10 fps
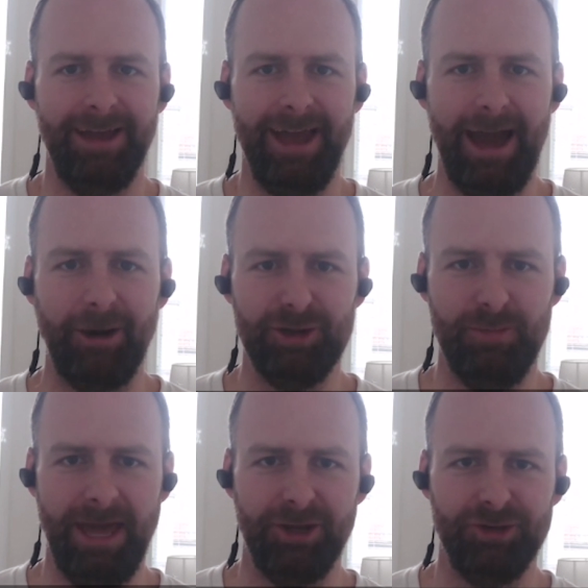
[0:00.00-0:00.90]
how you
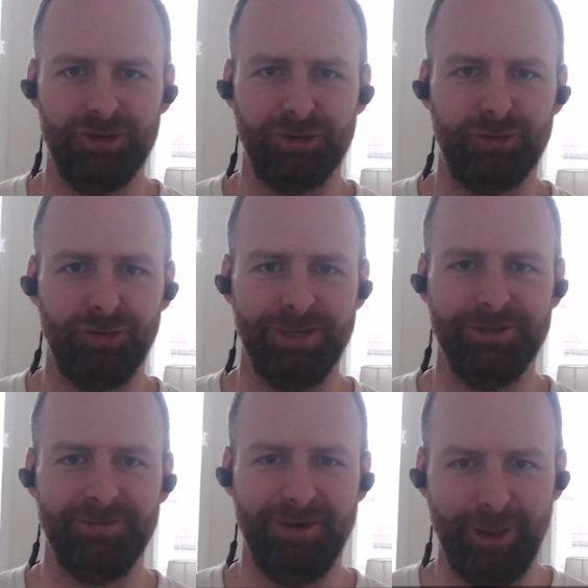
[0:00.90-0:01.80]
manage your
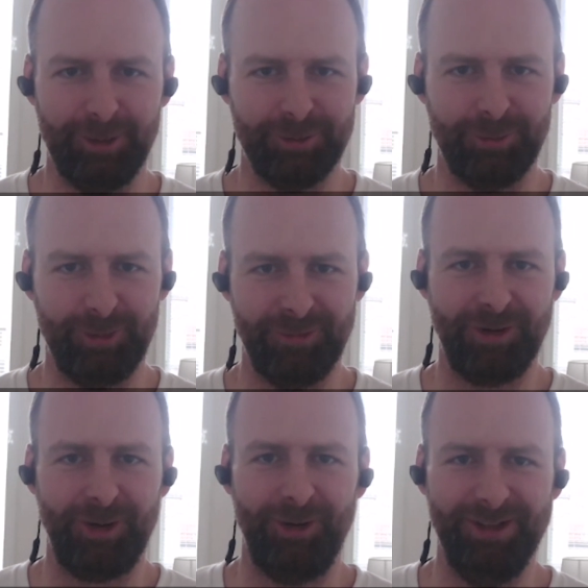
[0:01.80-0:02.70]
trillions of dollars worth of
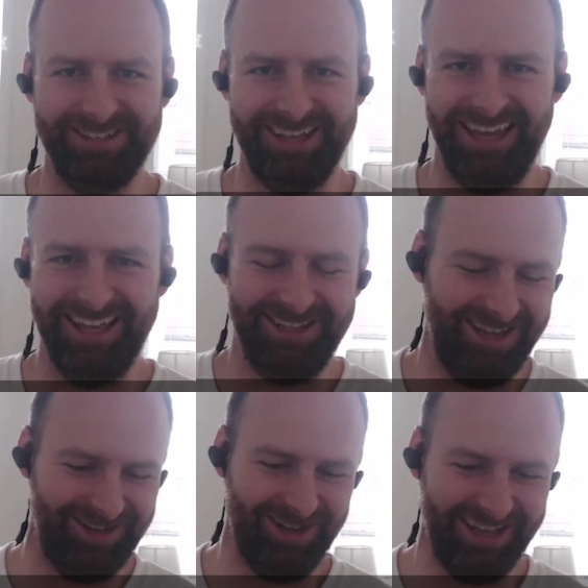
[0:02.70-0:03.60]
currency.
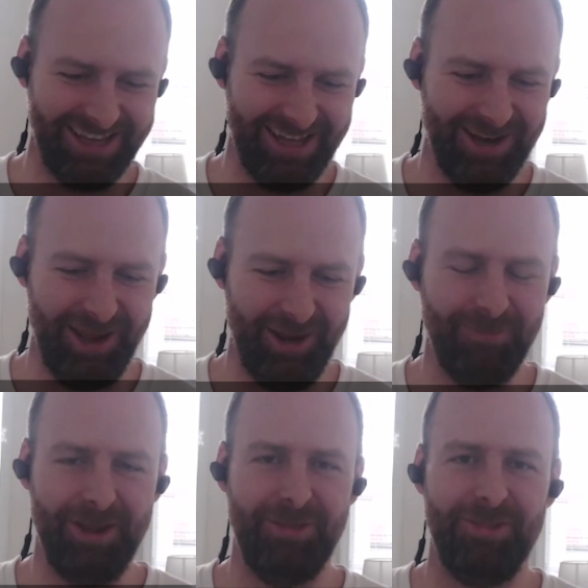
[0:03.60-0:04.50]
It's like,
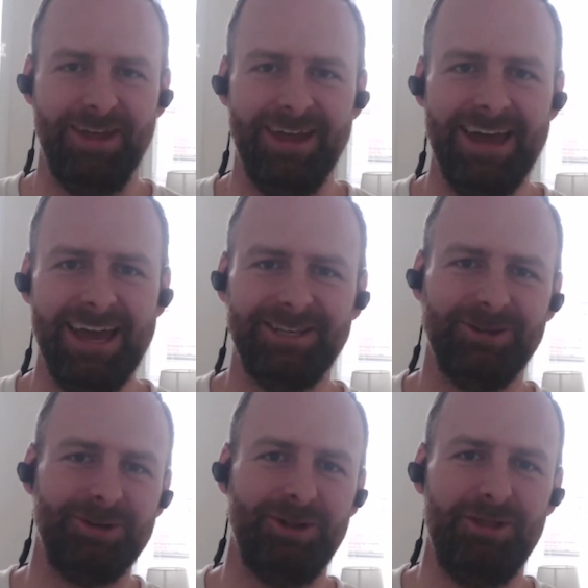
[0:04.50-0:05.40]
and it
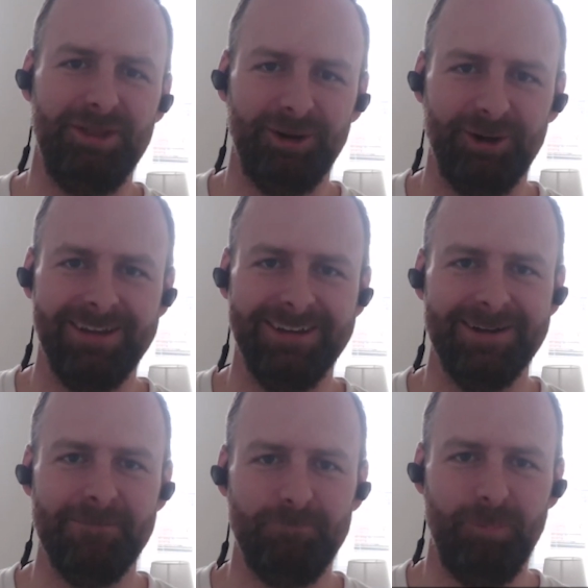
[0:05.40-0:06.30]
sounds good in theory,
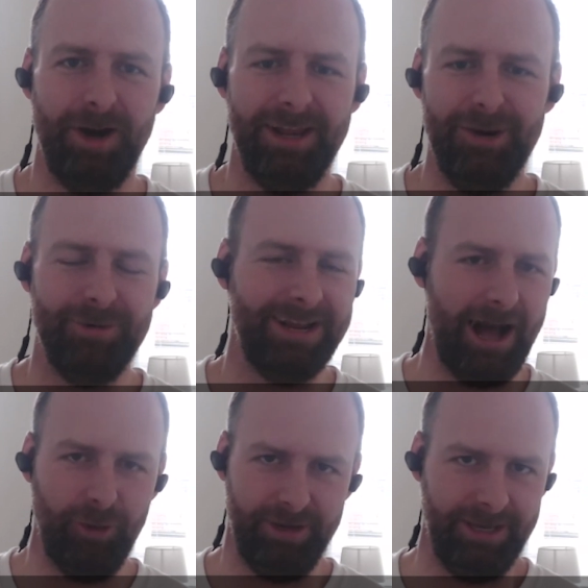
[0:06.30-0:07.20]
but in
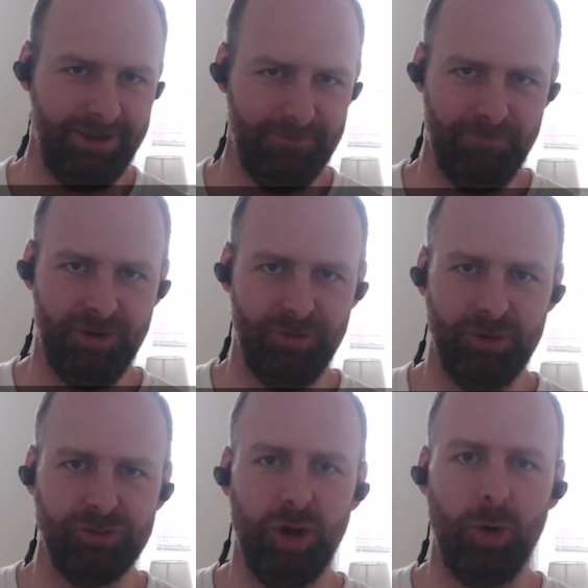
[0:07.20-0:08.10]
reality,
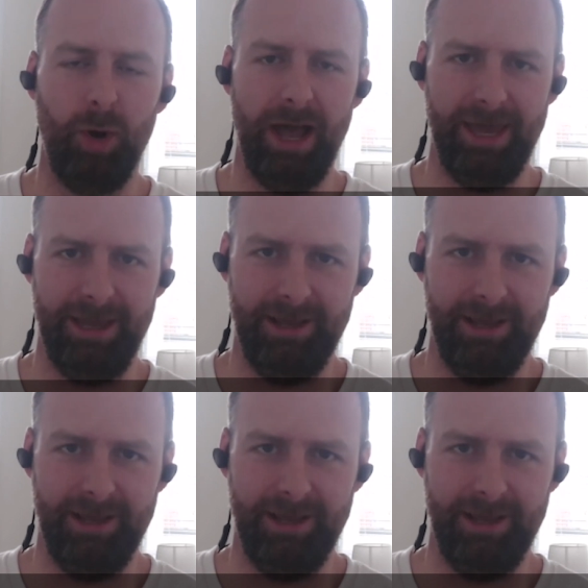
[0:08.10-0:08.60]
there's no way.